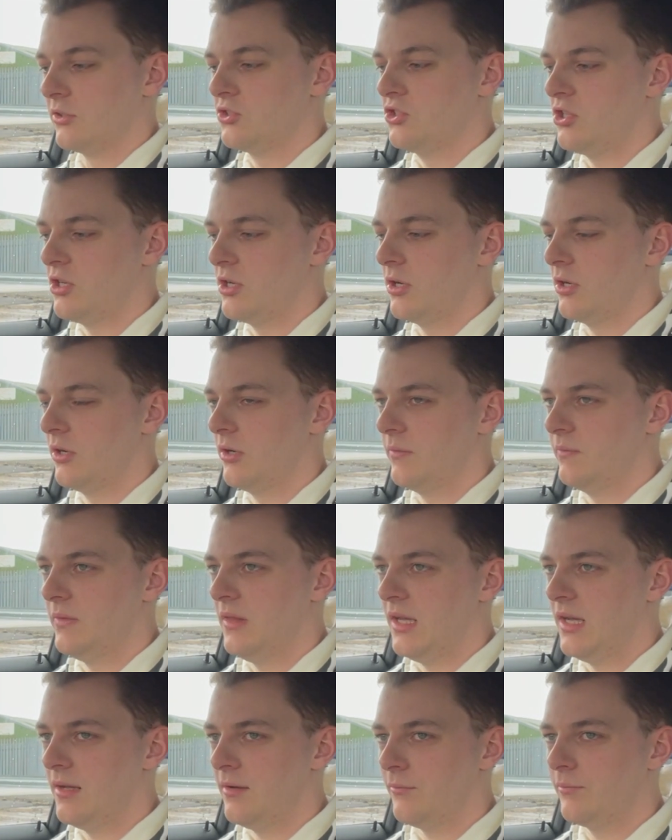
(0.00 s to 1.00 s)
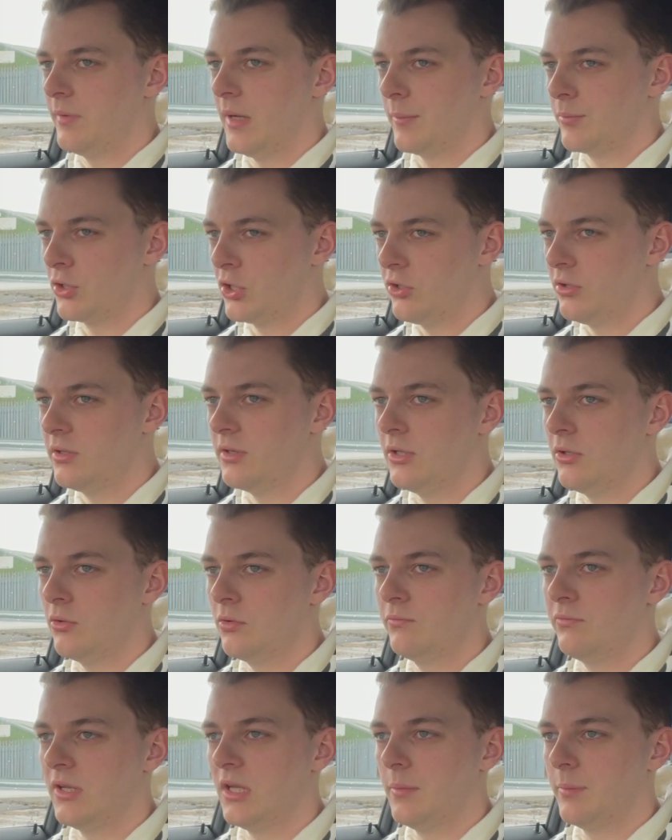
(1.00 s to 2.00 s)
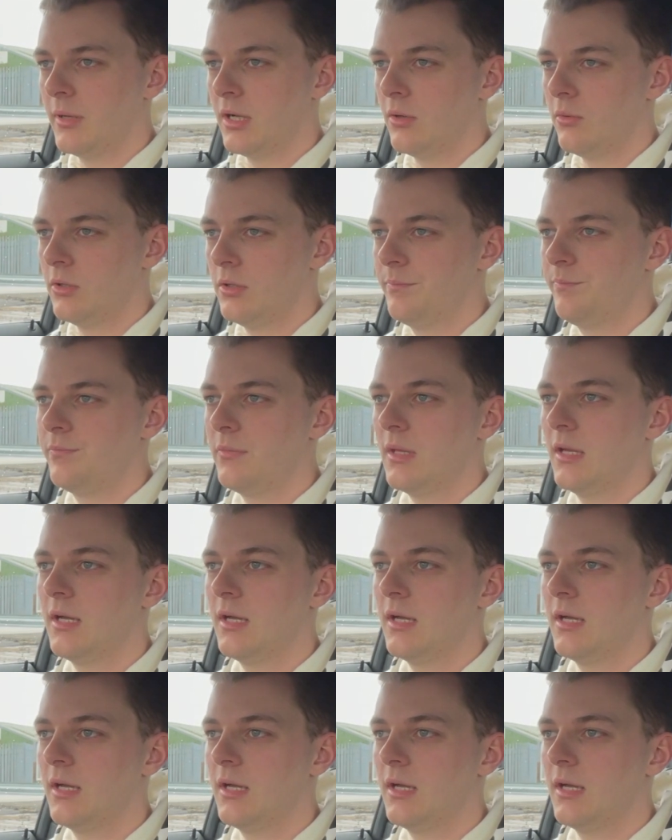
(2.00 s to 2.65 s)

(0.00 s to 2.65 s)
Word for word: So I'm currently on V-Power.